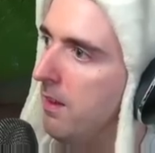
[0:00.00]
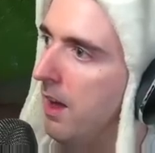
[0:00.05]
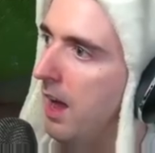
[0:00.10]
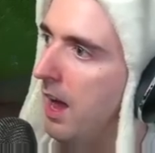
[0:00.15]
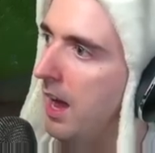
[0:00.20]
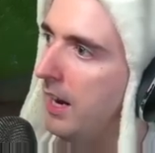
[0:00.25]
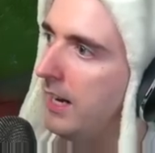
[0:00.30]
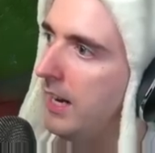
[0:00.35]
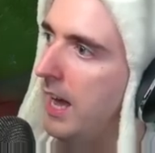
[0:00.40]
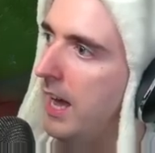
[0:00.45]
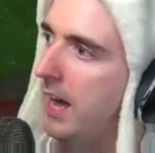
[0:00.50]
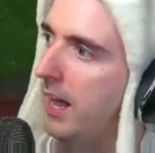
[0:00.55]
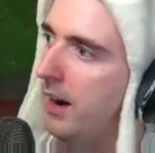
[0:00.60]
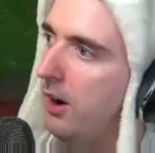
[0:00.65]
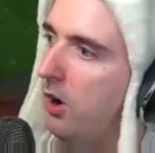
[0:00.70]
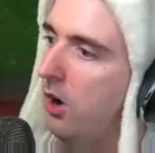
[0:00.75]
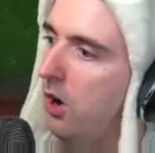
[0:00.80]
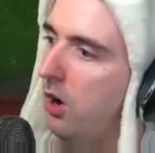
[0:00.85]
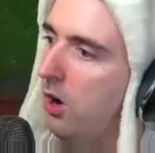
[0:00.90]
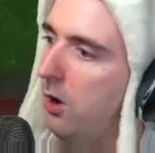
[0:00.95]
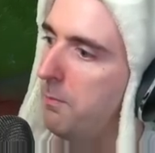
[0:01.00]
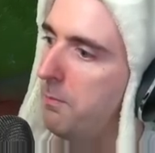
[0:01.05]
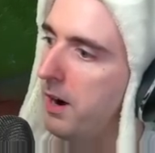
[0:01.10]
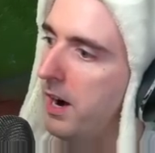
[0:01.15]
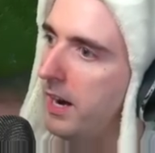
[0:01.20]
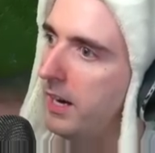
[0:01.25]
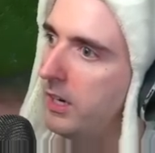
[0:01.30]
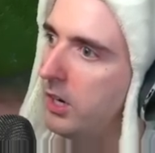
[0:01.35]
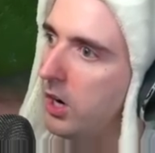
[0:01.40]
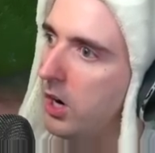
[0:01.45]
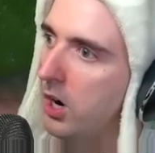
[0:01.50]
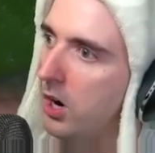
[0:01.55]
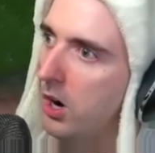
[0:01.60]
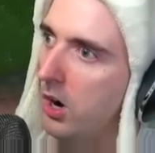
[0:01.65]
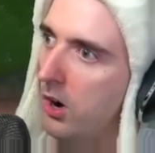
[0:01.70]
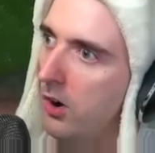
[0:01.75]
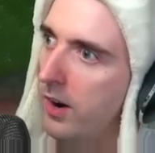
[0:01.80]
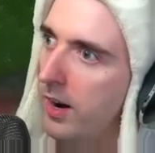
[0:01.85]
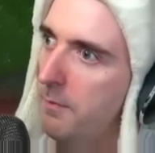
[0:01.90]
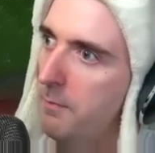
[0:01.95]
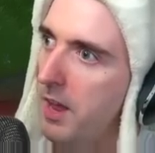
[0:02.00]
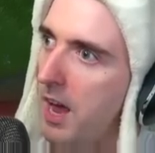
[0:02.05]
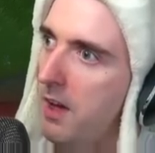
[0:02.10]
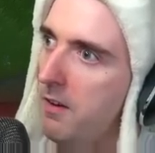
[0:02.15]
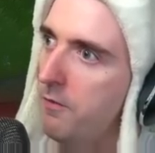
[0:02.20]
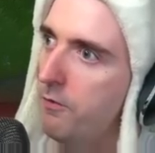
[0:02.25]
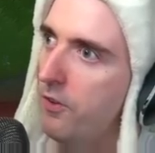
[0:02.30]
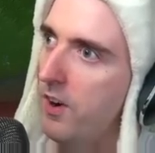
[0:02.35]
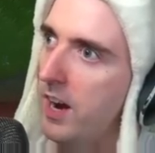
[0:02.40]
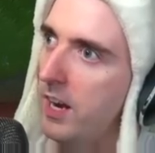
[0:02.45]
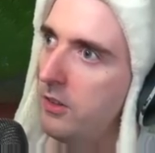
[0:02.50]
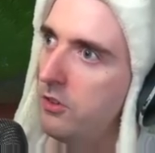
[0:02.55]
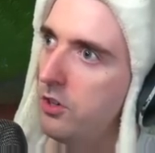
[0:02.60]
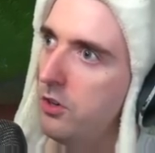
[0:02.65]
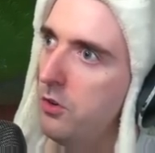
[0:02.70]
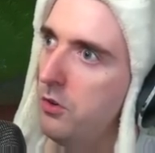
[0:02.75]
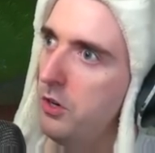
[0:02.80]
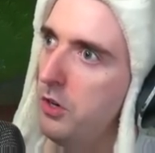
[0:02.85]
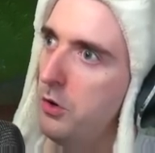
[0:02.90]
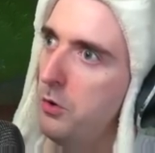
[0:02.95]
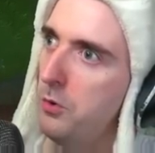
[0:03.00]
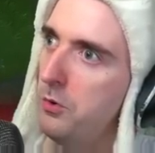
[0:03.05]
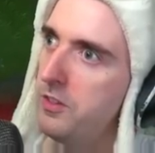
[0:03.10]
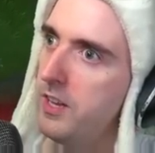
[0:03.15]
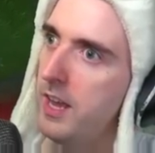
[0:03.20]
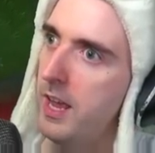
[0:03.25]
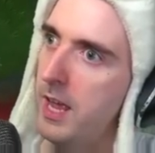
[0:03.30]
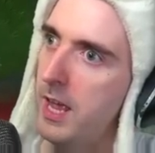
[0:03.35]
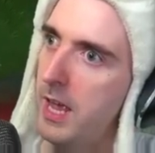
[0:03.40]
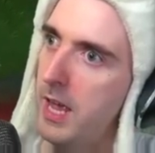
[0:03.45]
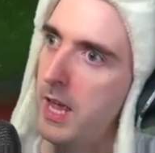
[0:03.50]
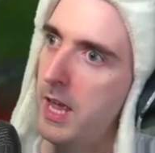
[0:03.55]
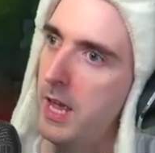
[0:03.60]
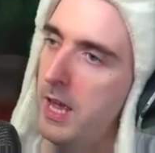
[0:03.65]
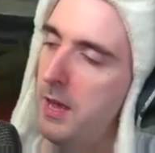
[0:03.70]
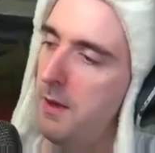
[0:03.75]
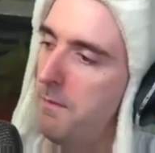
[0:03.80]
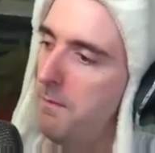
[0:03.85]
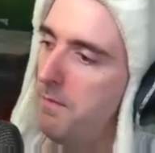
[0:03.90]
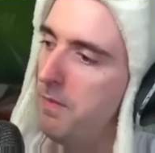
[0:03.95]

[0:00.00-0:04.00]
I got a Hullbreaker, and I'm not afraid to use it.